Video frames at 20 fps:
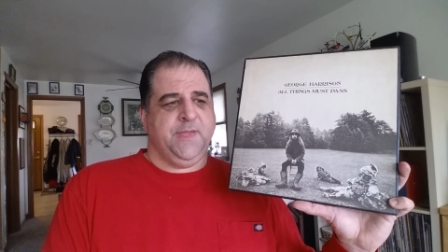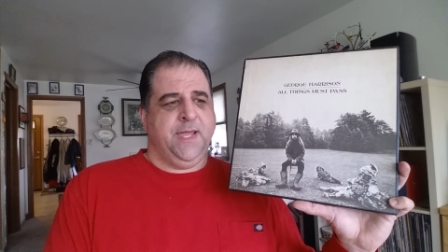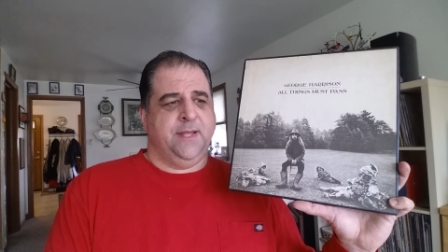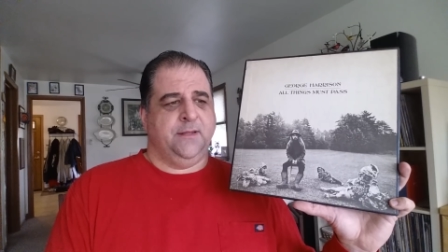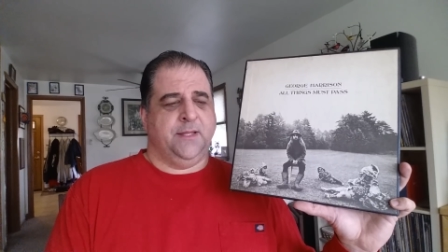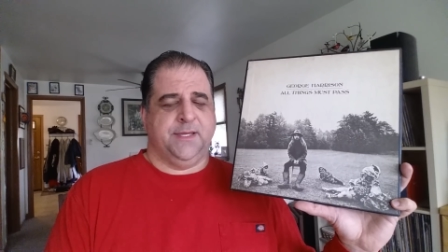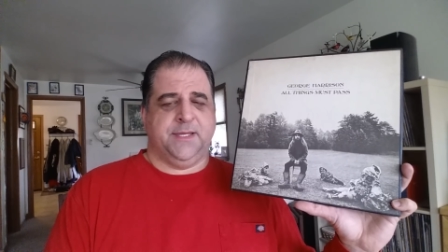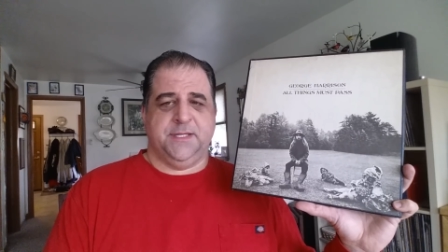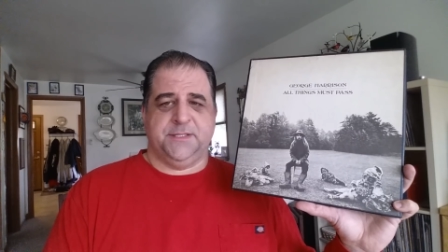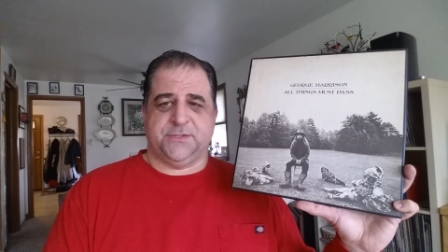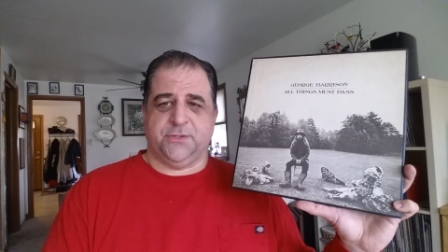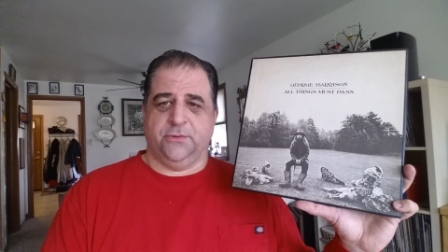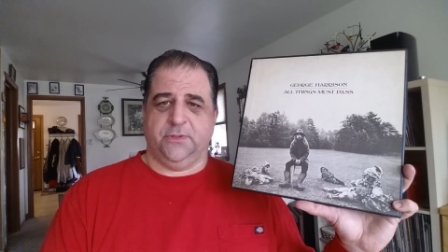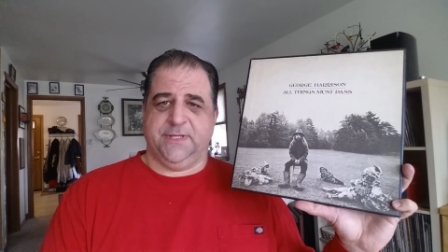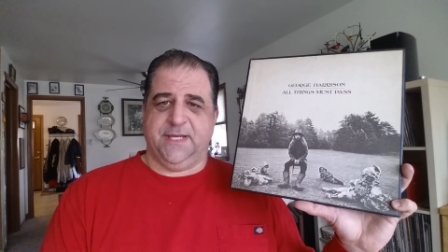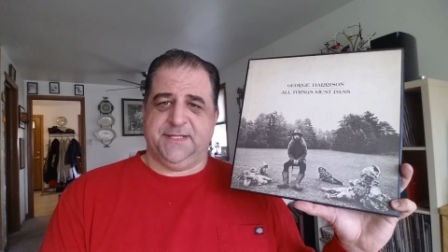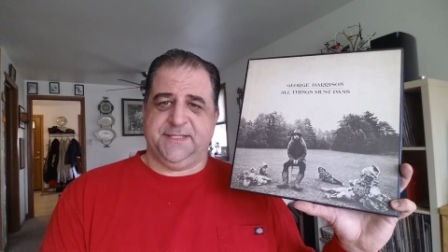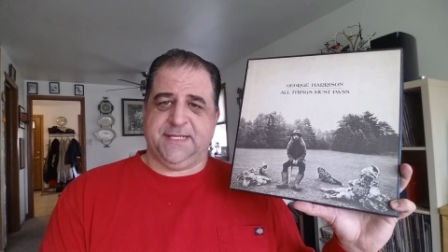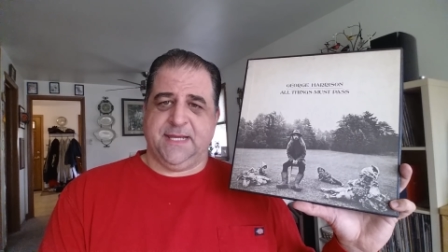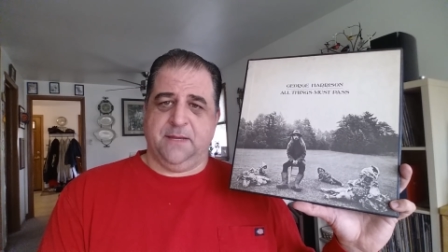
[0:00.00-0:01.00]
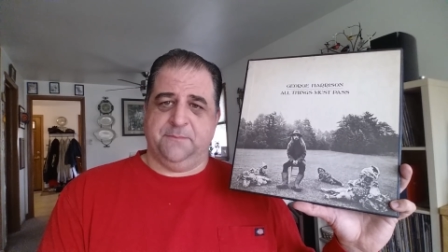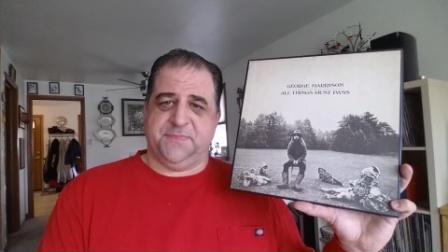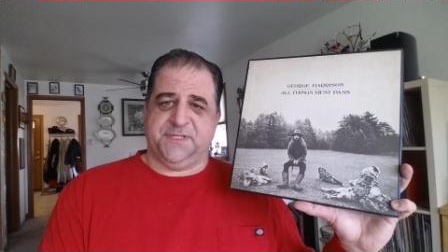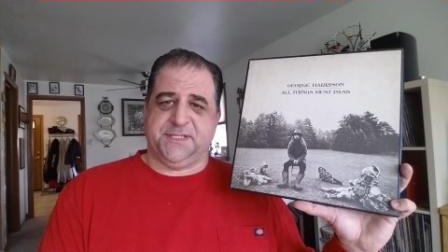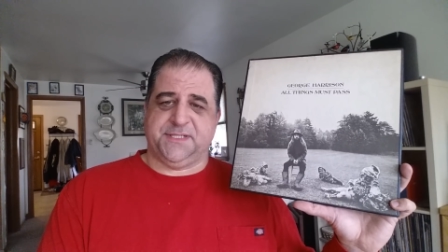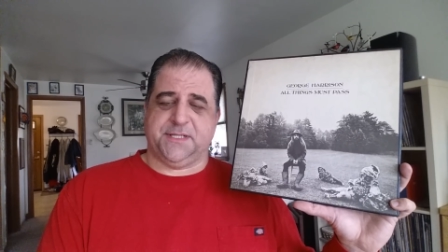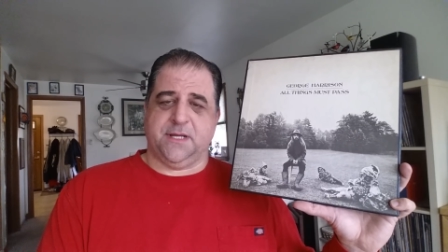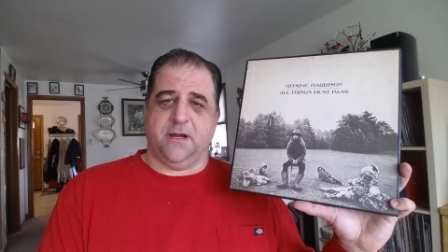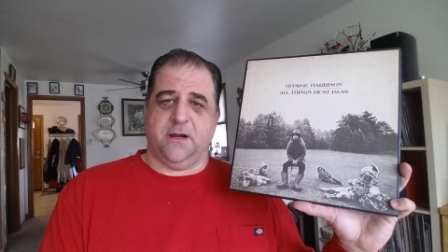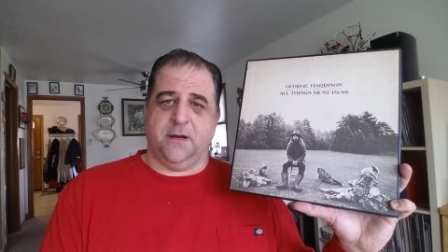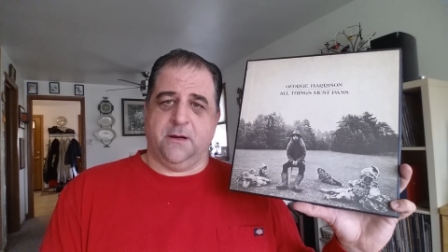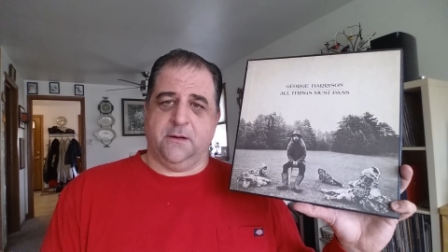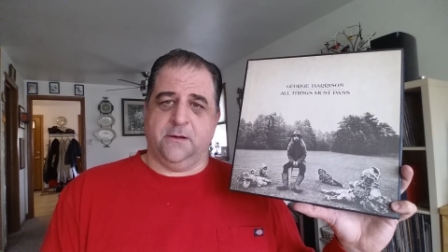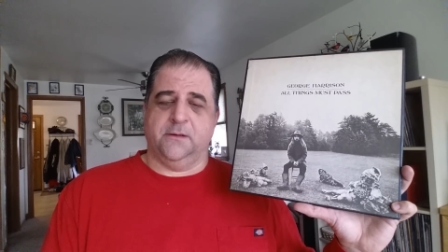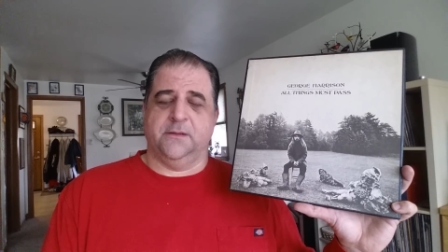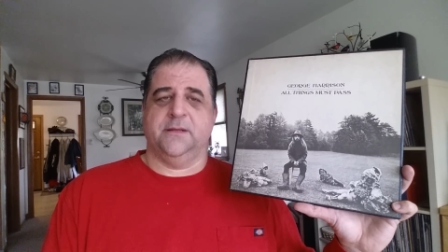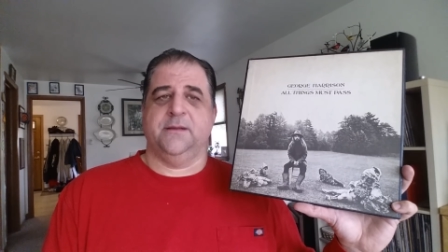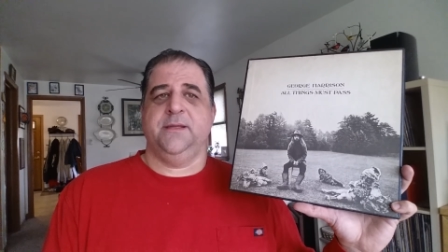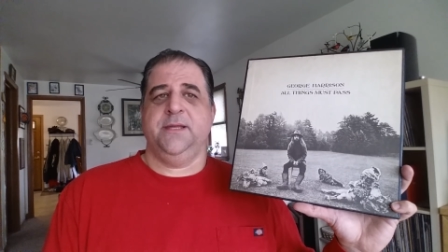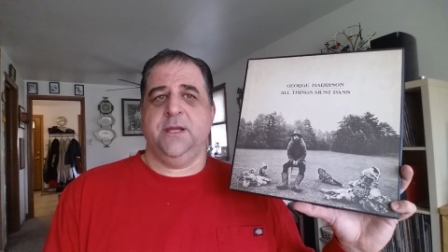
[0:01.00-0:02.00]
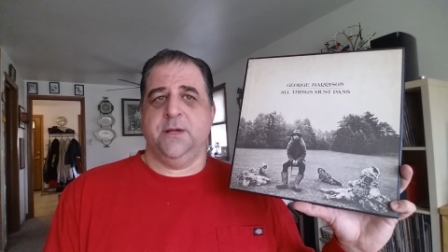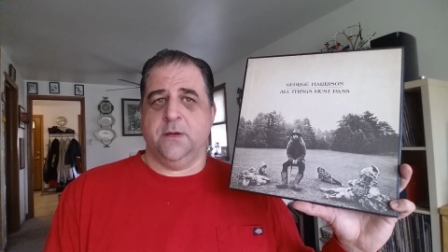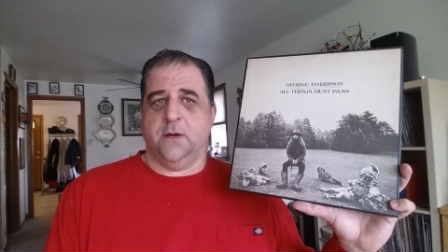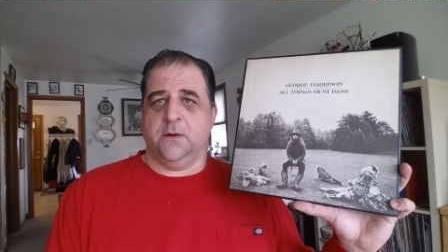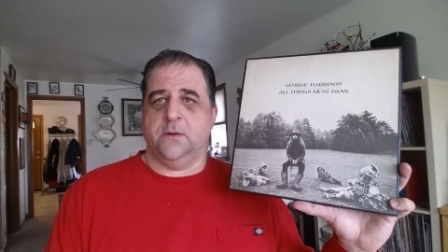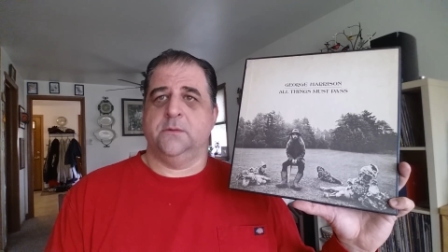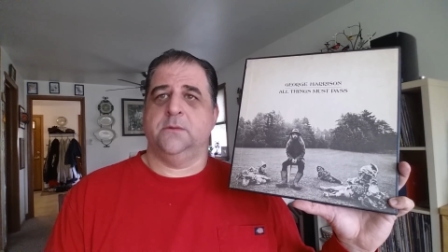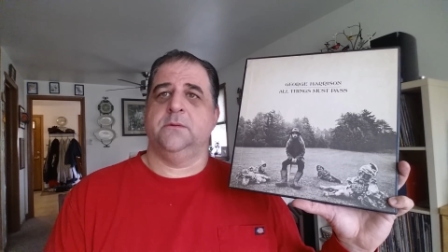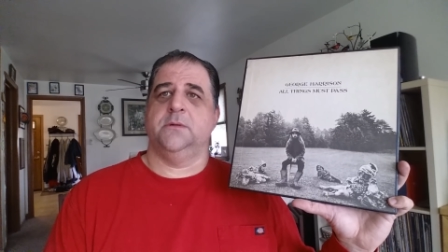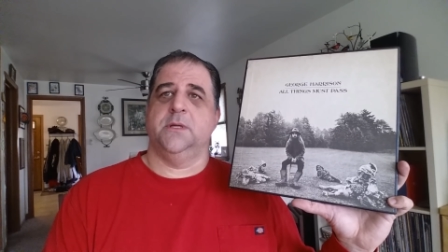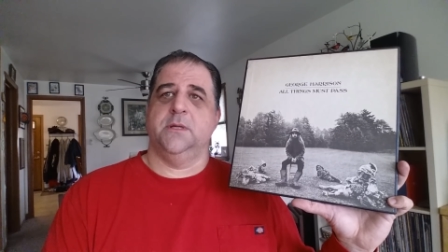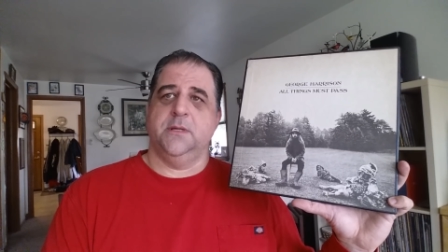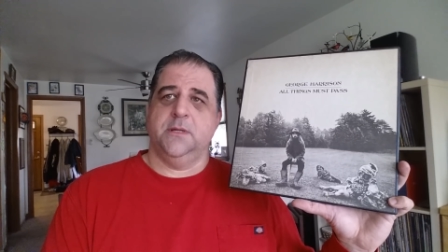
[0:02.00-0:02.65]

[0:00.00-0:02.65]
And like his early attempts are, you know,